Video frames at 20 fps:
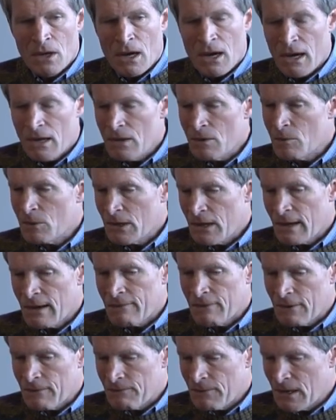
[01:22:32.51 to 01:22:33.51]
either we're going to
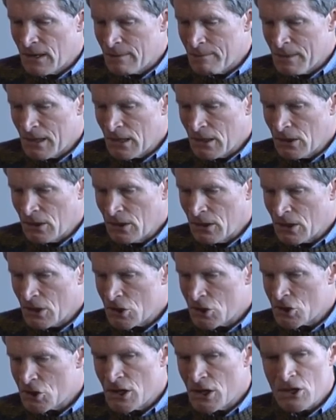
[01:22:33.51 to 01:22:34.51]
have a fundamental
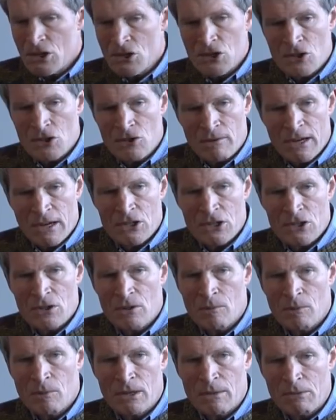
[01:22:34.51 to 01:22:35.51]
uh, change in direction
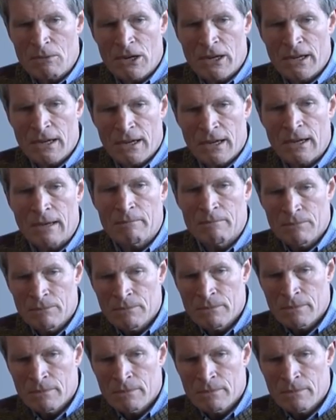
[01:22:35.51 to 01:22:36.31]
or we're going to break up.